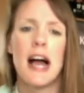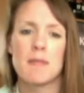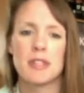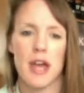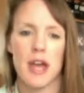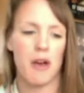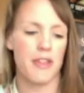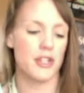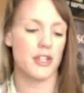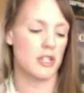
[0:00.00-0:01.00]
So I
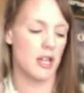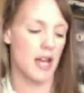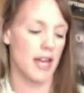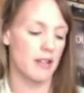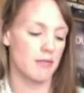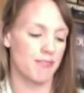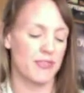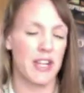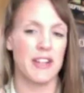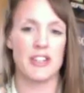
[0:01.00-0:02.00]
think she's like
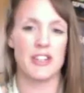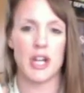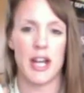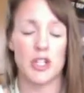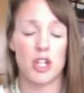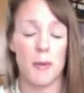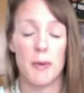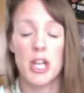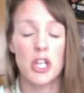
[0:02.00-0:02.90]
kid in a china shop.